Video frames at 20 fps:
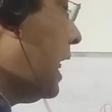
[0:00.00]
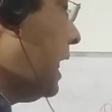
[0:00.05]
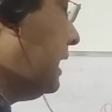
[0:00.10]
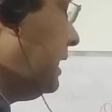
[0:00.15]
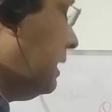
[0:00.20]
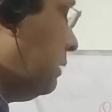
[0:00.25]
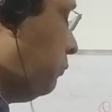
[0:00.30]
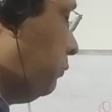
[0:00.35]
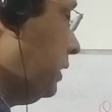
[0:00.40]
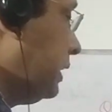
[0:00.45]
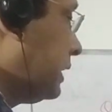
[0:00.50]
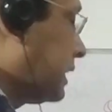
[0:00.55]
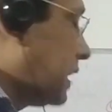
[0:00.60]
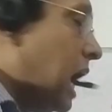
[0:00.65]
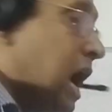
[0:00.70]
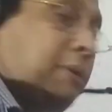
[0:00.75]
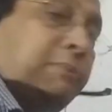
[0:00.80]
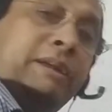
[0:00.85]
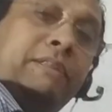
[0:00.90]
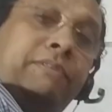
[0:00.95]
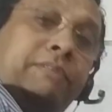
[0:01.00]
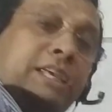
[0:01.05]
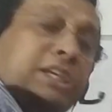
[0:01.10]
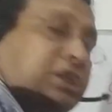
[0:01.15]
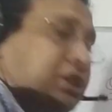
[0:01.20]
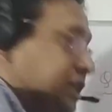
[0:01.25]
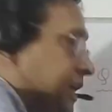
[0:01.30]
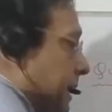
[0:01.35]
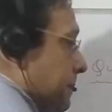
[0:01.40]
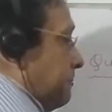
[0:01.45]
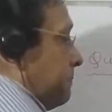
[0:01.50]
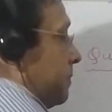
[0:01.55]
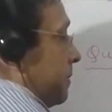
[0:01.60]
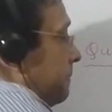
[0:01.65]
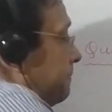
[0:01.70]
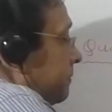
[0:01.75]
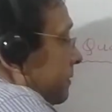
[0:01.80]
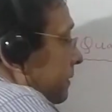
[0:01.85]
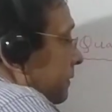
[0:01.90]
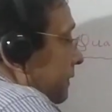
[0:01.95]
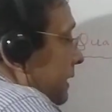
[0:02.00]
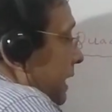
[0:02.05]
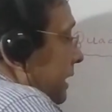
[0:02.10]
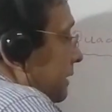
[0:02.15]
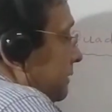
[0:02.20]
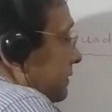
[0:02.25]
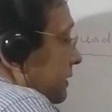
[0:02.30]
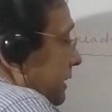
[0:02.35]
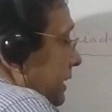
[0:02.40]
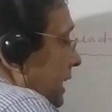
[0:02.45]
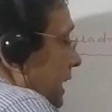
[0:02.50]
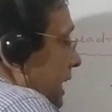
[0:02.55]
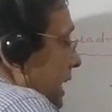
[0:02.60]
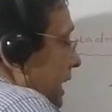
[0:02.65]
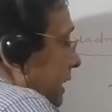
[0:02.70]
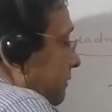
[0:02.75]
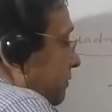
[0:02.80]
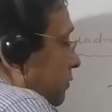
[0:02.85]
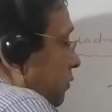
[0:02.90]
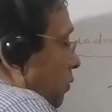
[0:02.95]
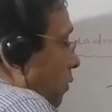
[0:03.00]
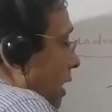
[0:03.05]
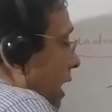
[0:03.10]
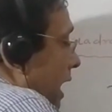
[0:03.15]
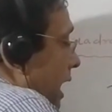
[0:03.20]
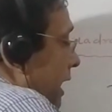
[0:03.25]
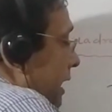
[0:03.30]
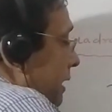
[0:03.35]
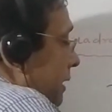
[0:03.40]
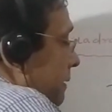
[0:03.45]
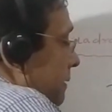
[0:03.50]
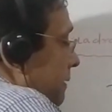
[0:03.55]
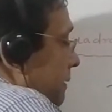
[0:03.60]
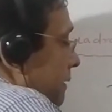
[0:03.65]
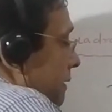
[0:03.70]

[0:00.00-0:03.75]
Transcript: it will come in this shape, that is ax square